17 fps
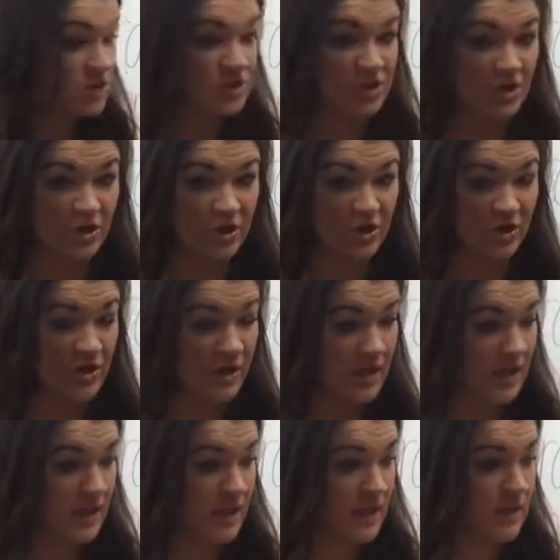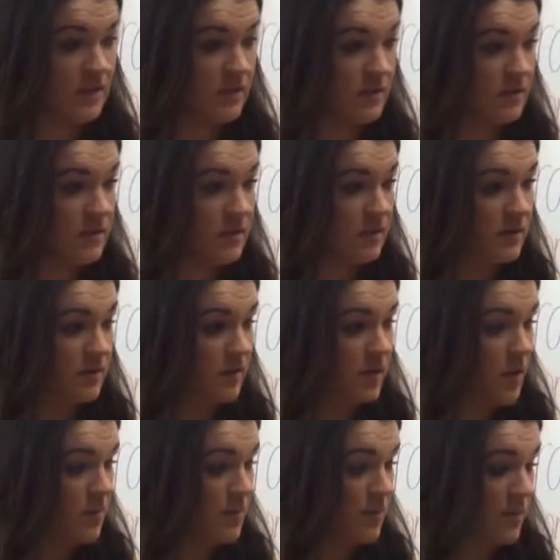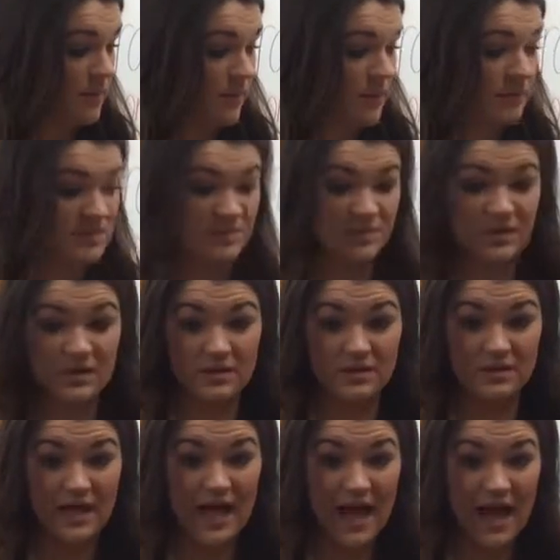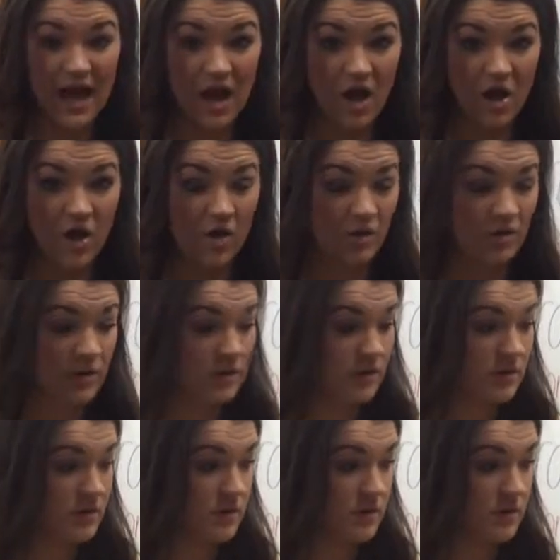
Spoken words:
dirty, maybe he was being loud,